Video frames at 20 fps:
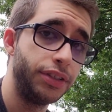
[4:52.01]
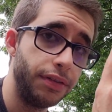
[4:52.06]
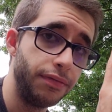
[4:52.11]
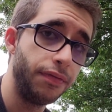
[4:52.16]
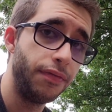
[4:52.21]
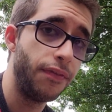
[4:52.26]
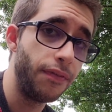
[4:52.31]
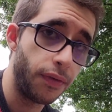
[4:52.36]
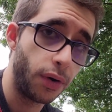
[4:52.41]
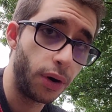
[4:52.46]
and
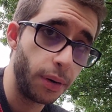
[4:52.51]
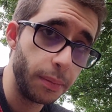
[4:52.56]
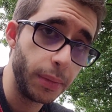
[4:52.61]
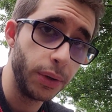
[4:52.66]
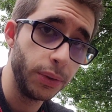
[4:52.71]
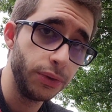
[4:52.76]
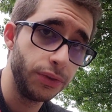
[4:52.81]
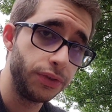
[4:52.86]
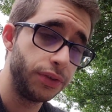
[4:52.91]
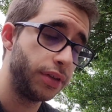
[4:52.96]

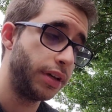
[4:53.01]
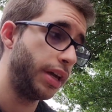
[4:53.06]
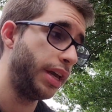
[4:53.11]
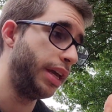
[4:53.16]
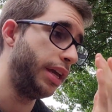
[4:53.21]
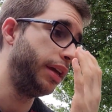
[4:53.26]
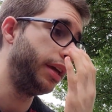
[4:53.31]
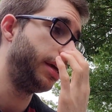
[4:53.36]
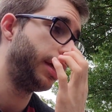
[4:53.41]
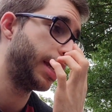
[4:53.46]
foremost
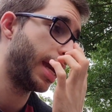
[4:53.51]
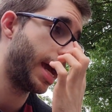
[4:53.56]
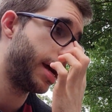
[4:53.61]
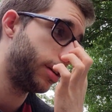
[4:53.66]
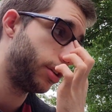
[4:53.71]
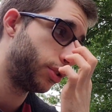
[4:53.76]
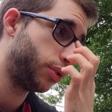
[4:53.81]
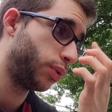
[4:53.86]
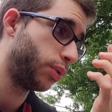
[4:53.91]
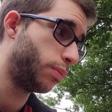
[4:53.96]
a
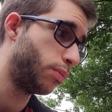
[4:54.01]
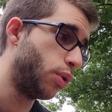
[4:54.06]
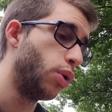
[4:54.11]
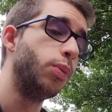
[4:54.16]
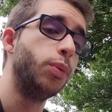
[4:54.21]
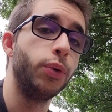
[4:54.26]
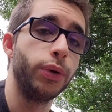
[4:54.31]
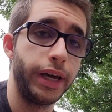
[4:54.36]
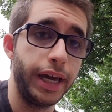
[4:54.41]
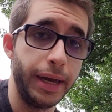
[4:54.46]
casual
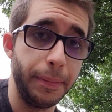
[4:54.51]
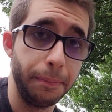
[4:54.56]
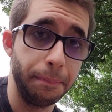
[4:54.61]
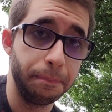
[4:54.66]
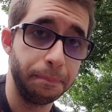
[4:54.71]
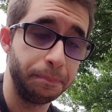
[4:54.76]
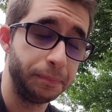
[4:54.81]
mobile game.